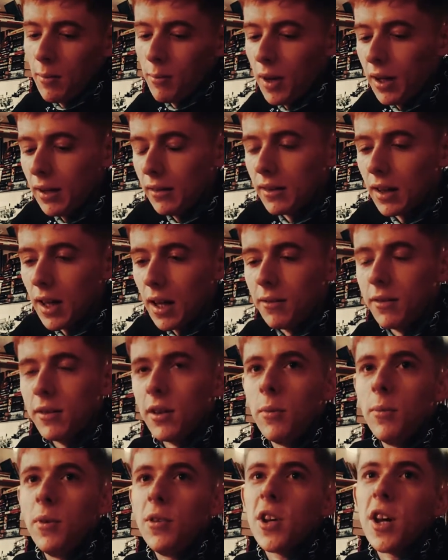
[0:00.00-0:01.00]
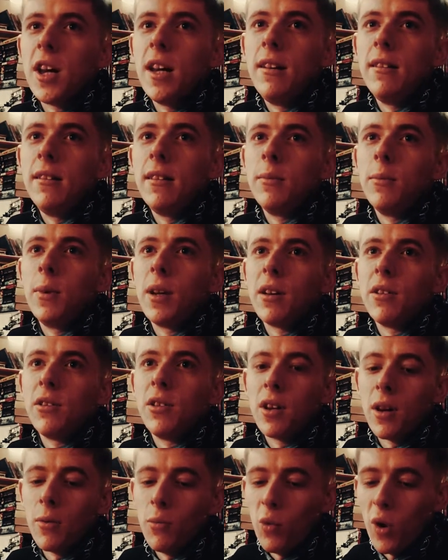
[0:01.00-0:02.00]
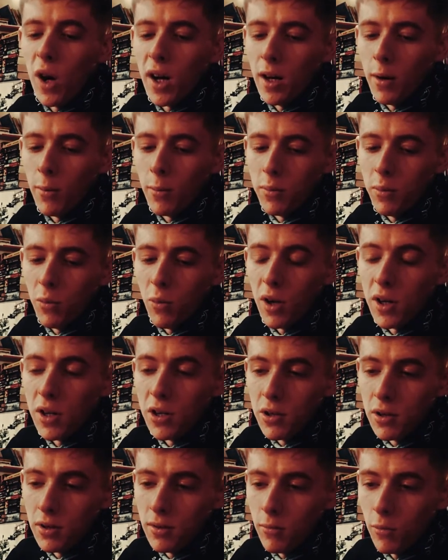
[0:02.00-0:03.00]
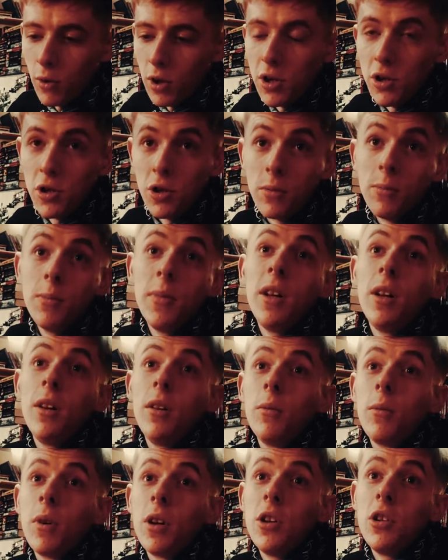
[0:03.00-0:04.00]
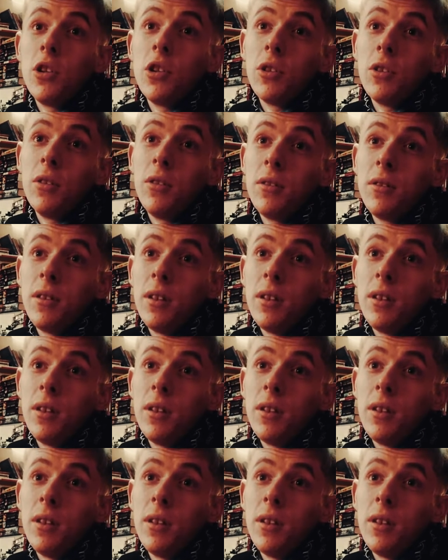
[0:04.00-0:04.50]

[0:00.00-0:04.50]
makes life so much easier because you can weigh up what you shouldn't be doing and what you should.